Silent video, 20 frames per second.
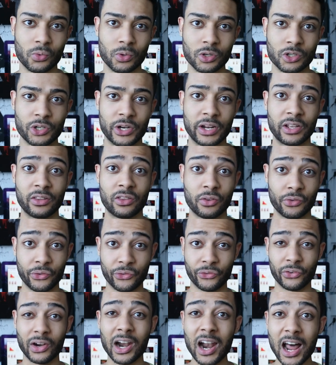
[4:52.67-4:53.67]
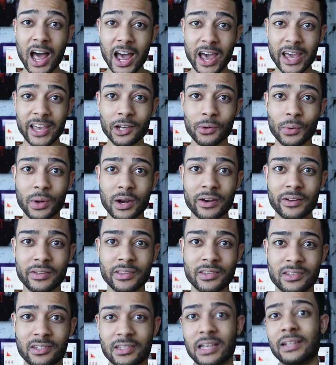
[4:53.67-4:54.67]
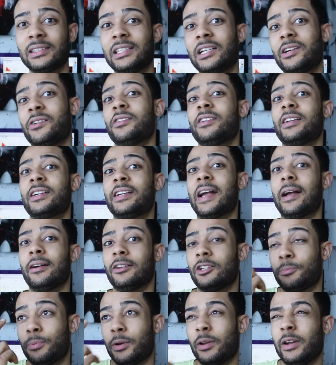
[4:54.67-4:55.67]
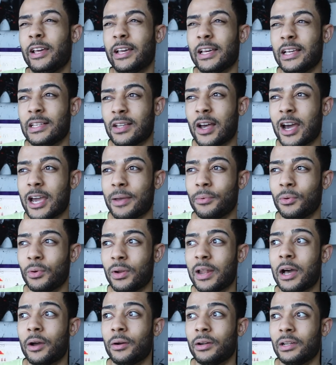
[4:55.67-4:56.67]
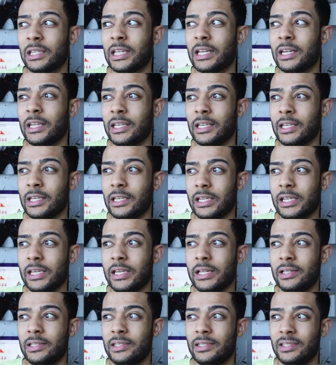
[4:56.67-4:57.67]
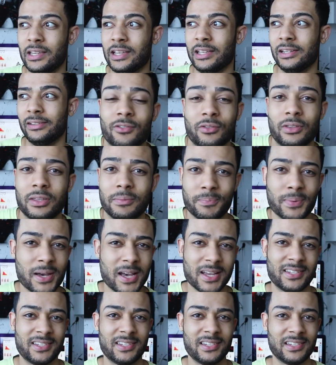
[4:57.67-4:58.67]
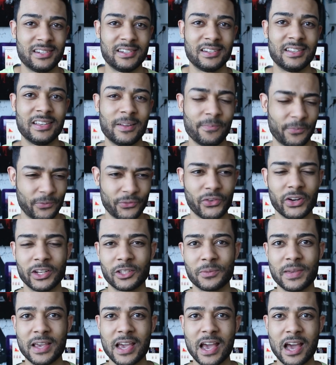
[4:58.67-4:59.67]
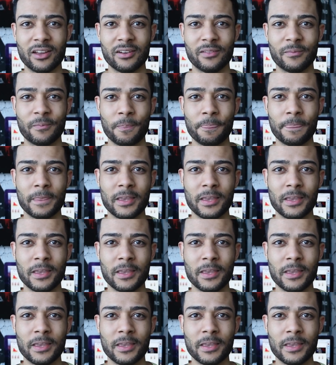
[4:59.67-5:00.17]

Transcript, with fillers: or watching The Fly, where he sat there on the couch pulling his eyeball out and then he eats it, all the pus, and freaked me out.